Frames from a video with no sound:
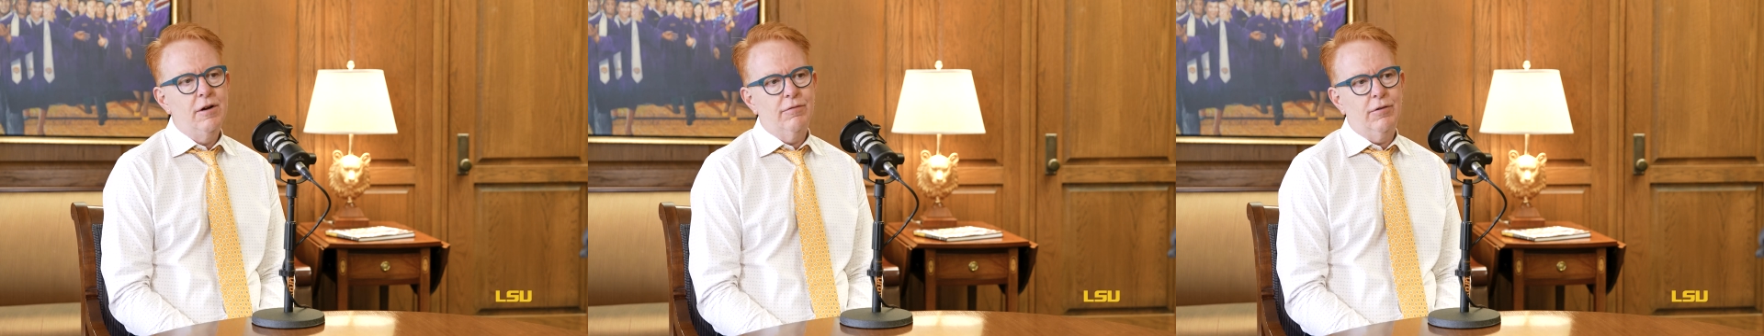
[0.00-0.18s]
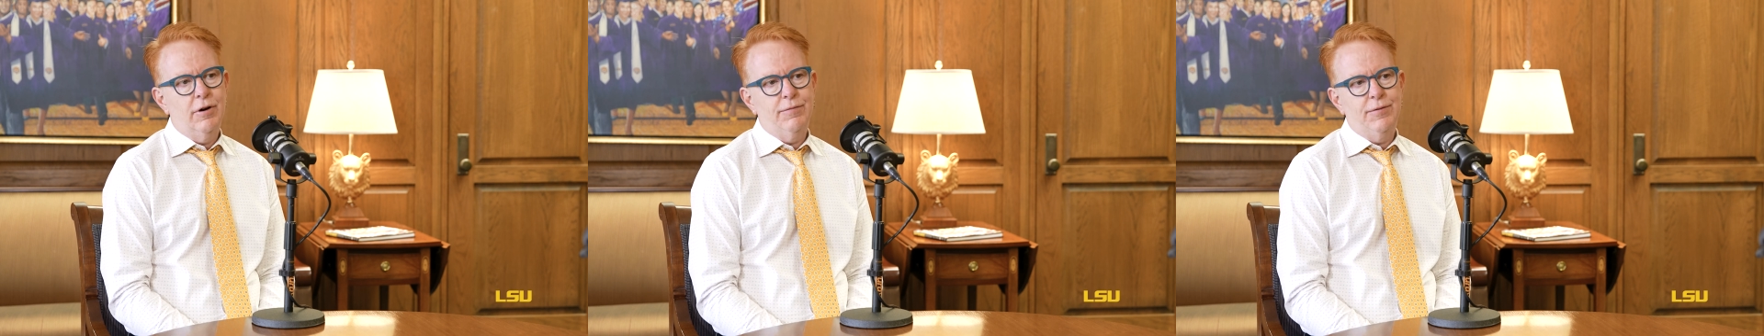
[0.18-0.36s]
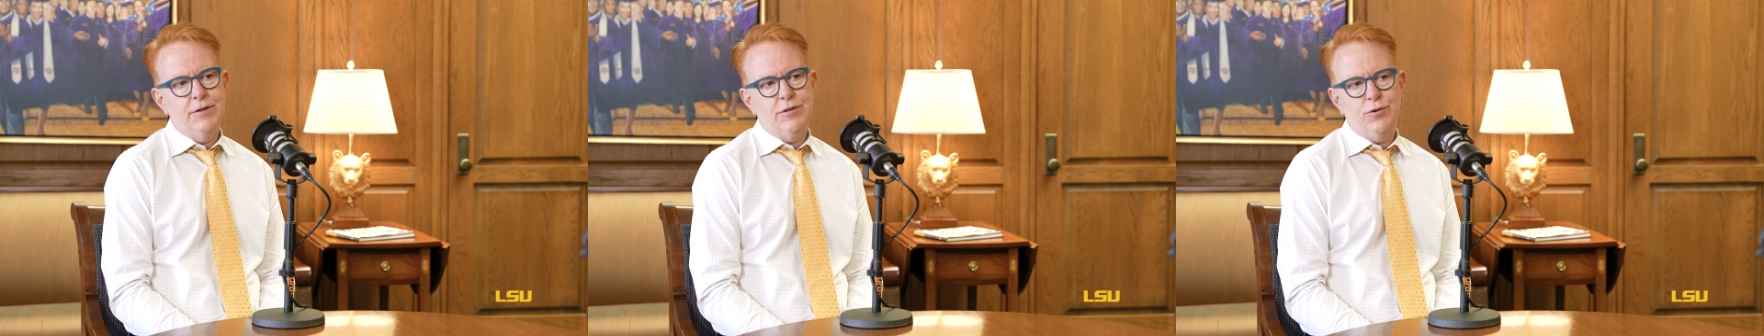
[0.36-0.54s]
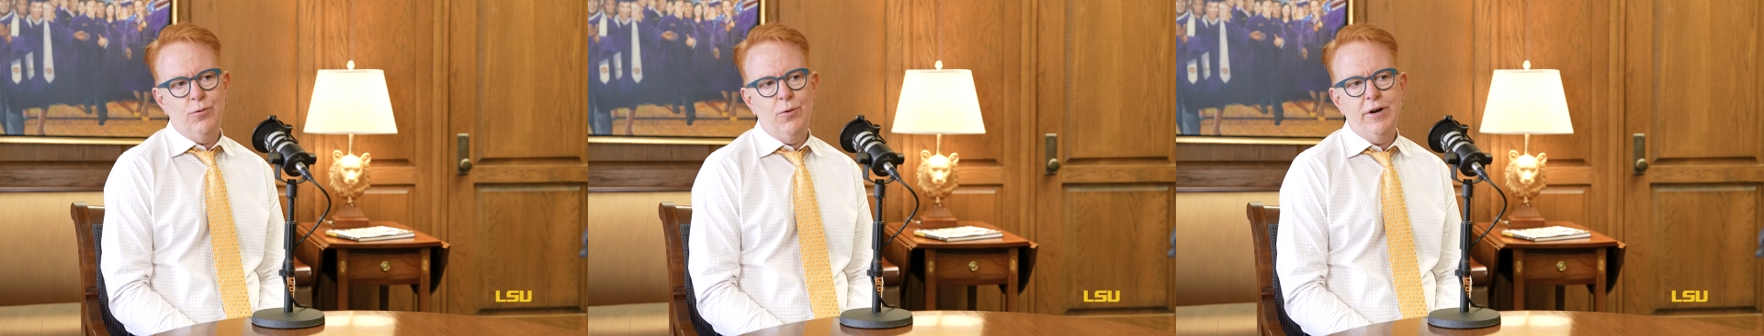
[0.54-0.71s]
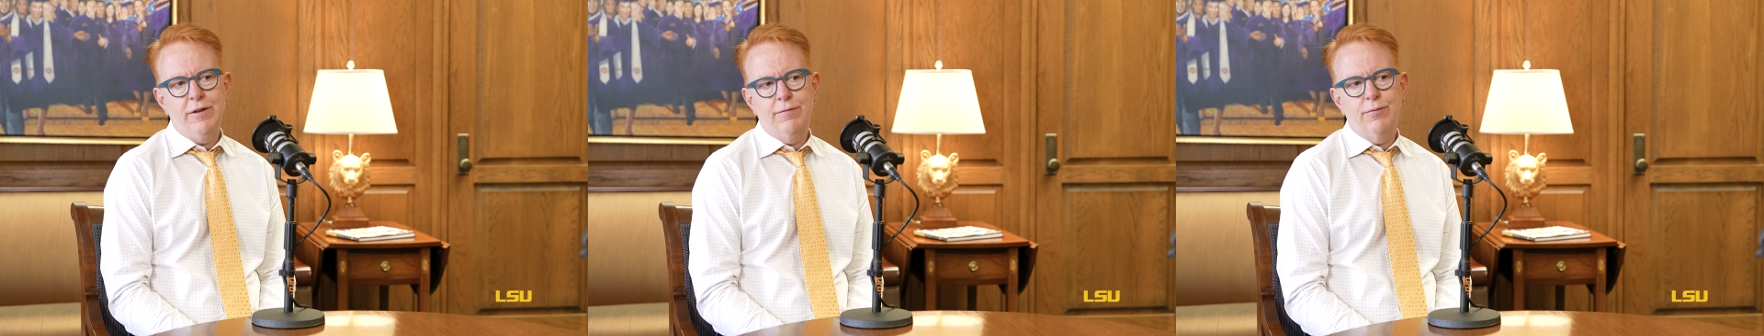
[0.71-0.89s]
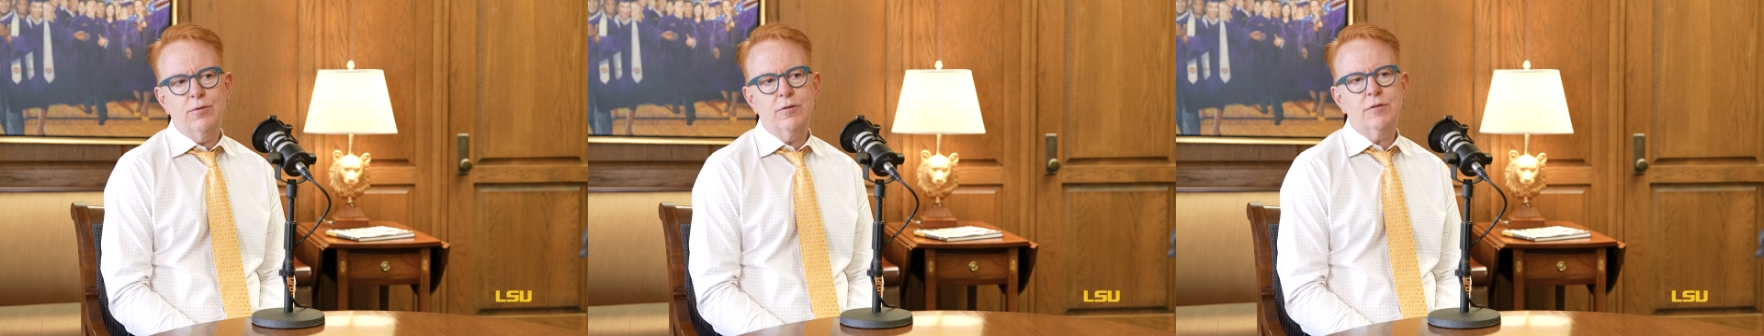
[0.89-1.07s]
roughly
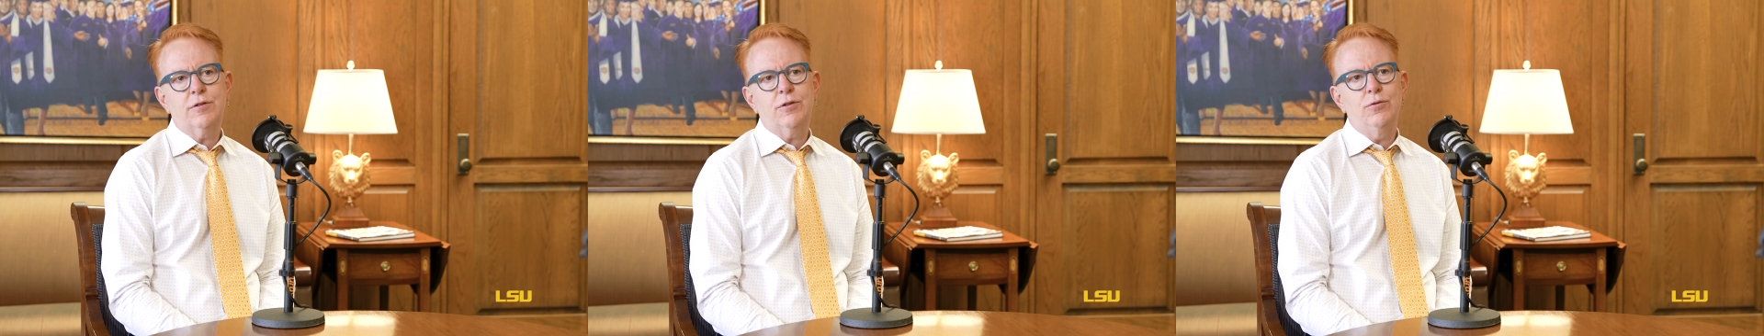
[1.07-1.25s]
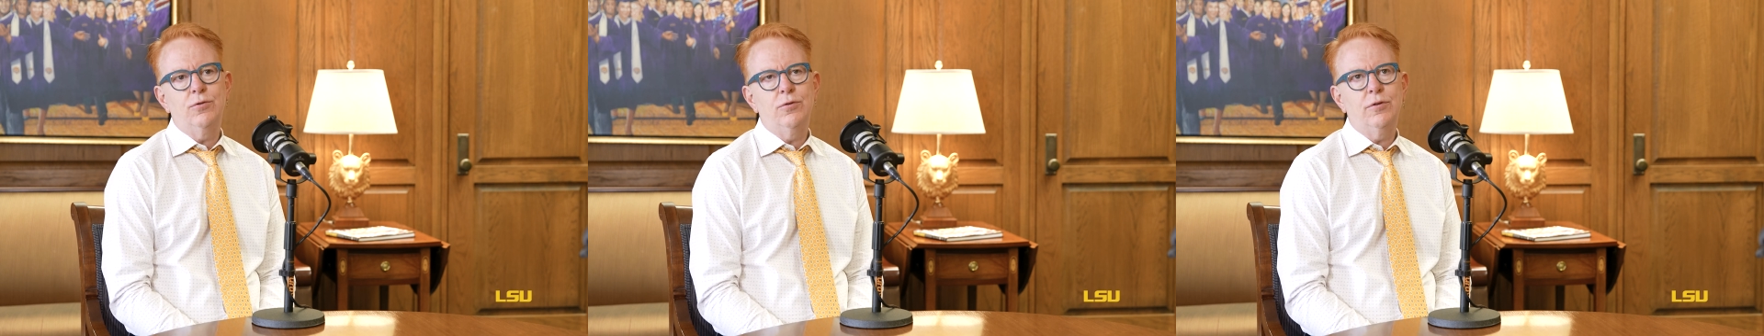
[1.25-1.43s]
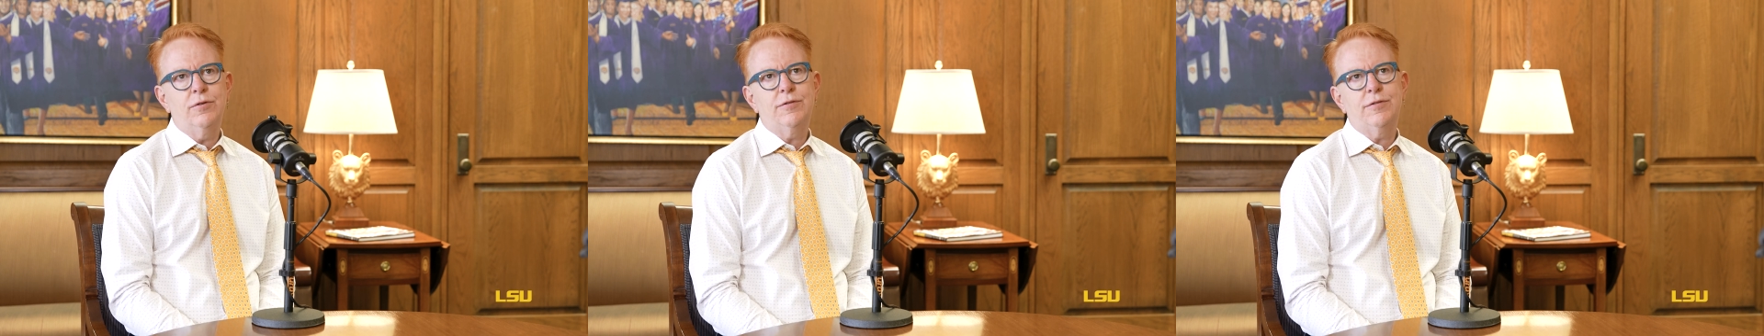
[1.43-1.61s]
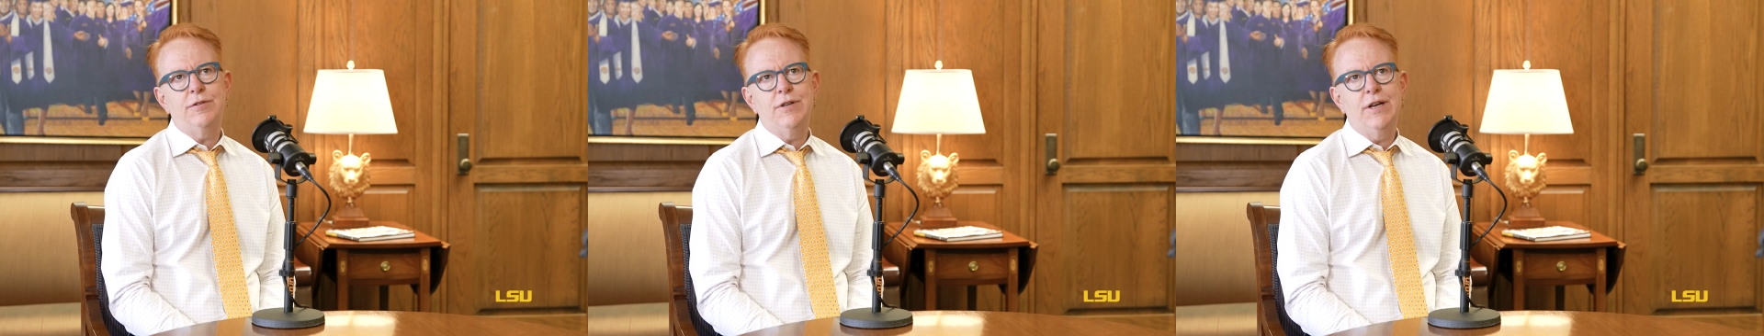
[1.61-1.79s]
24 schools